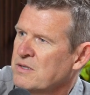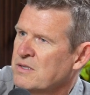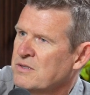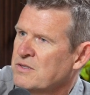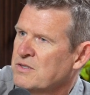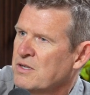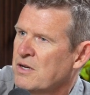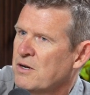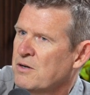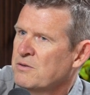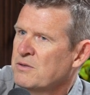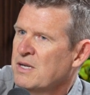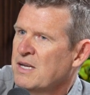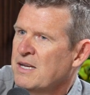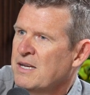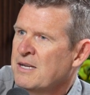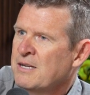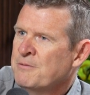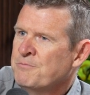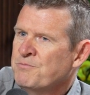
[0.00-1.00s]
And so
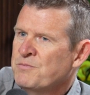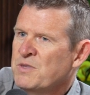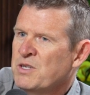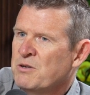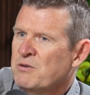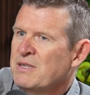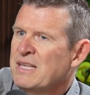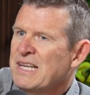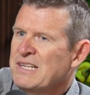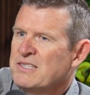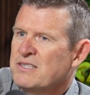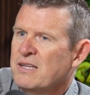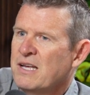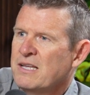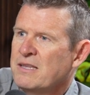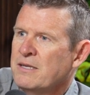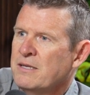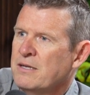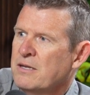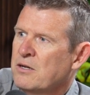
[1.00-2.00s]
you're less
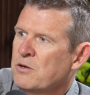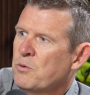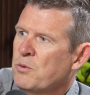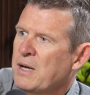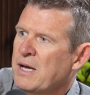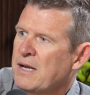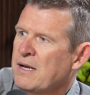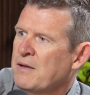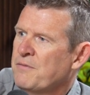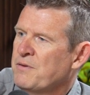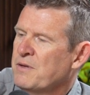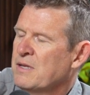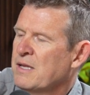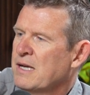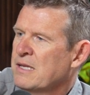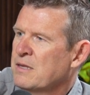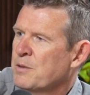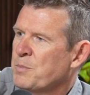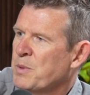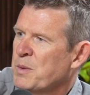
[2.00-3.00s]
likely to quit if you
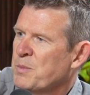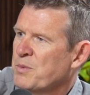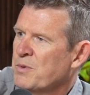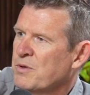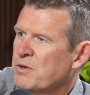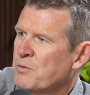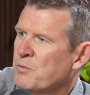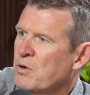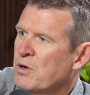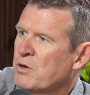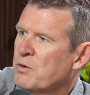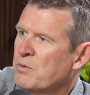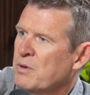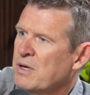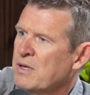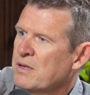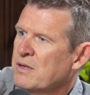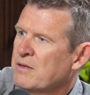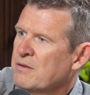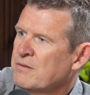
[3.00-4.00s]
like the people you work
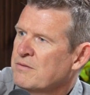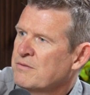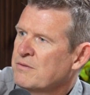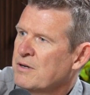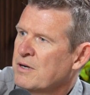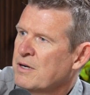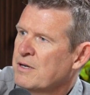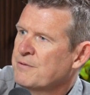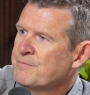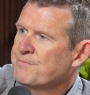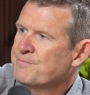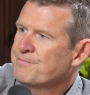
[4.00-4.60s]
with, right?